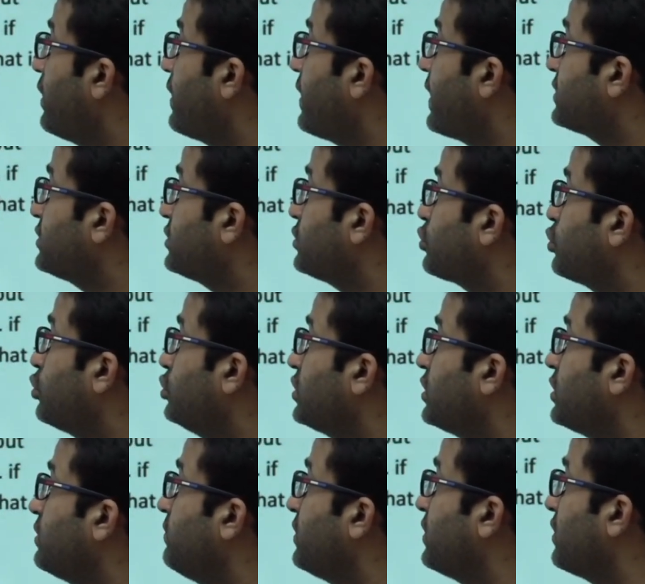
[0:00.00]
Next is
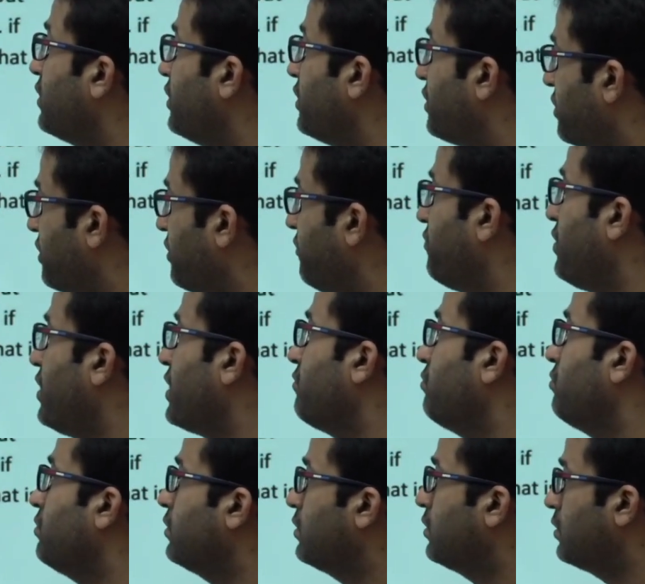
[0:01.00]
question number 35.
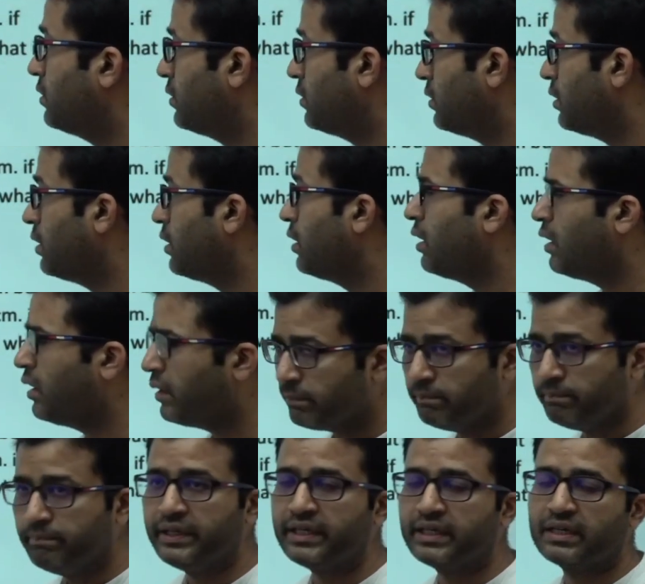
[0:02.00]

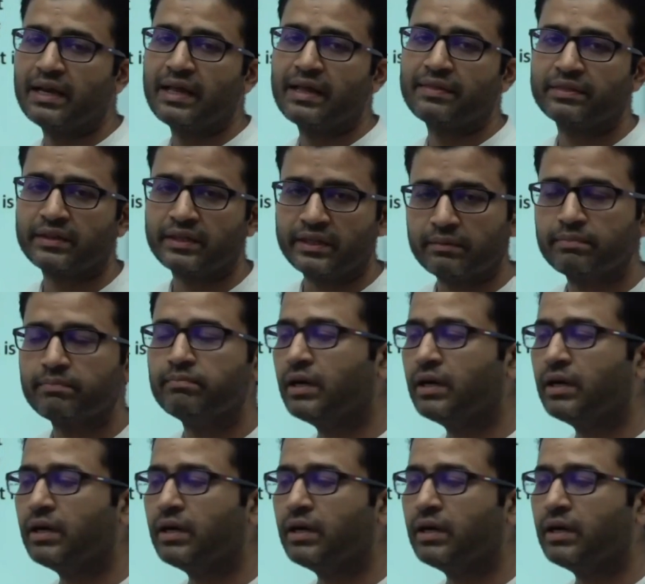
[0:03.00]
Bit lengthy